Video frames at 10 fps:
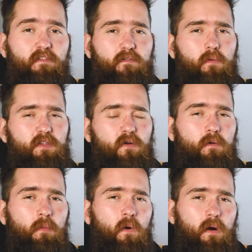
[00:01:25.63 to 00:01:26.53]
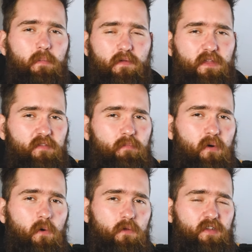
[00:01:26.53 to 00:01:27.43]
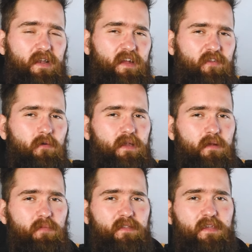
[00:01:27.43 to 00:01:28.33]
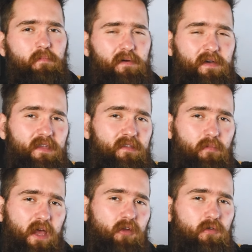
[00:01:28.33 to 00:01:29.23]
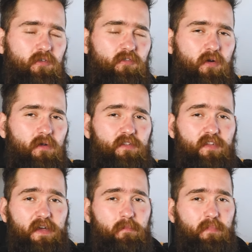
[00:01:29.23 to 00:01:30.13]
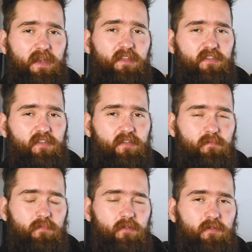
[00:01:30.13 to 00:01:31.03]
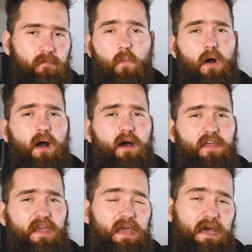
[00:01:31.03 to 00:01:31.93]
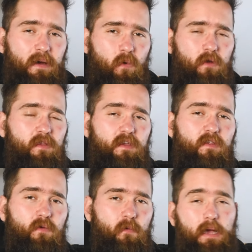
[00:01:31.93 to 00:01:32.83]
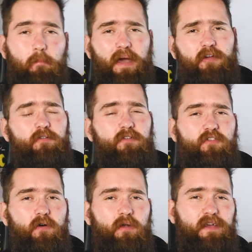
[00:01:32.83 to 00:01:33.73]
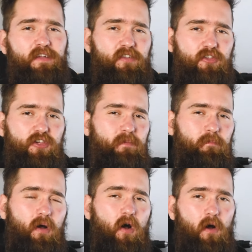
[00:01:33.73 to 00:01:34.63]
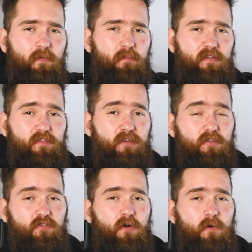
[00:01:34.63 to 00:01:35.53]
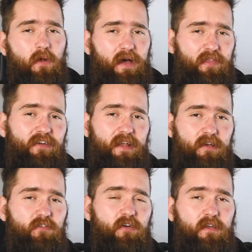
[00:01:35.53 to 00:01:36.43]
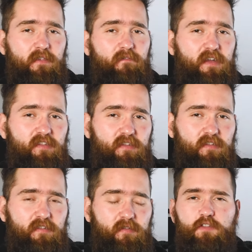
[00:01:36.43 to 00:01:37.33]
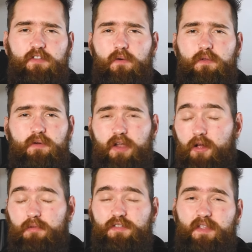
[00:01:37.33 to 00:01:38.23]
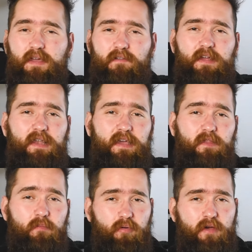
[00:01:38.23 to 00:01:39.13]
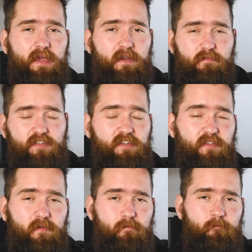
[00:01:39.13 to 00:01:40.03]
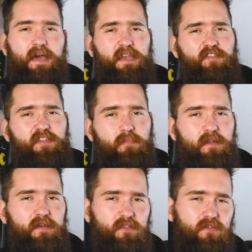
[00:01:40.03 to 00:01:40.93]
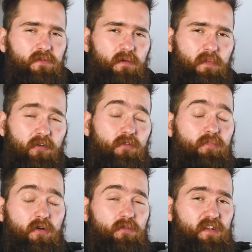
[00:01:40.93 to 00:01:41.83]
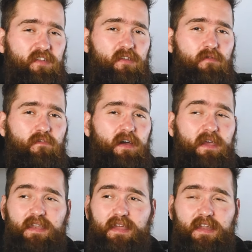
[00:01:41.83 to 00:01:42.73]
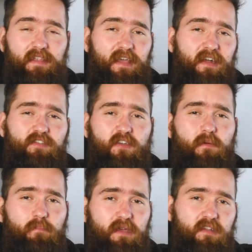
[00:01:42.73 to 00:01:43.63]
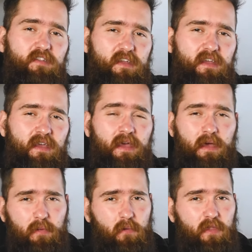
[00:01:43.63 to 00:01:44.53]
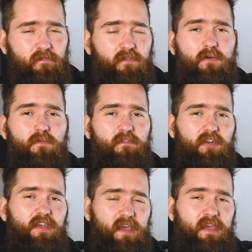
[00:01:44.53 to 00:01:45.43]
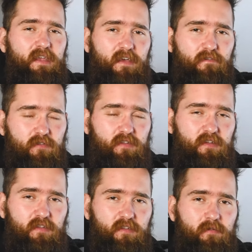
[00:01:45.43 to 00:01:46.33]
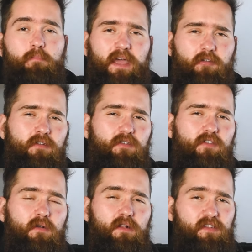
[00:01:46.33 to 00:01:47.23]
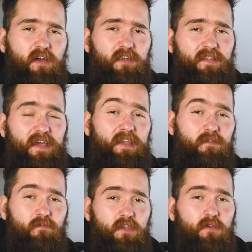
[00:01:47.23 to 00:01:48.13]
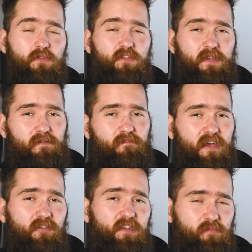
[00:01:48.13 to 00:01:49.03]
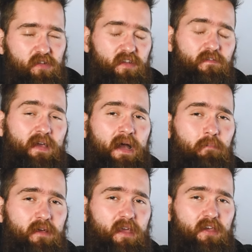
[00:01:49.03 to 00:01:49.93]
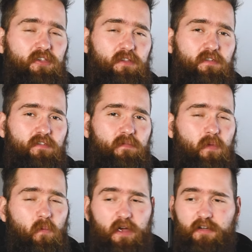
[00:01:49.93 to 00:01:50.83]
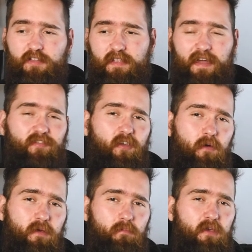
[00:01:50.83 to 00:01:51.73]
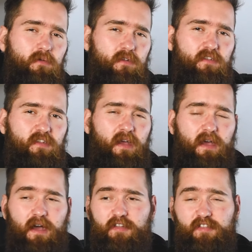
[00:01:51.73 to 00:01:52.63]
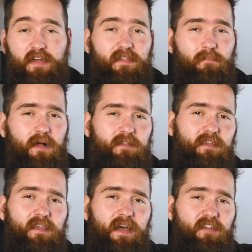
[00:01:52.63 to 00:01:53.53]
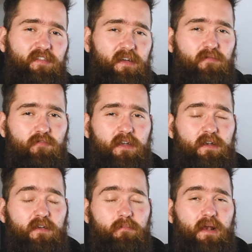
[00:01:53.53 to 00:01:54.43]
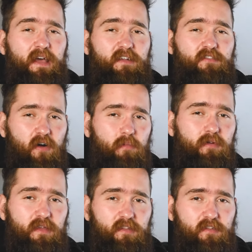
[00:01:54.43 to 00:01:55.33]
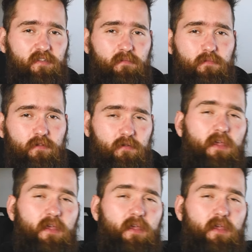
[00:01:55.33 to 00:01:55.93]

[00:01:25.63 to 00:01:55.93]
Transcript: Before we talk more about these boards, let's go a little bit deeper into microcontrollers and embedded systems. What are they and what do they do? A microcontroller is a chip optimized to control other electronic devices. So you can almost think of it like the brain of a system. Kind of similar to the microprocessor you'd find in a desktop PC, but with a few very key differences. Microcontrollers are intended for use in very specific applications, whereas desktop computers are designed to multitask and run complex operating systems.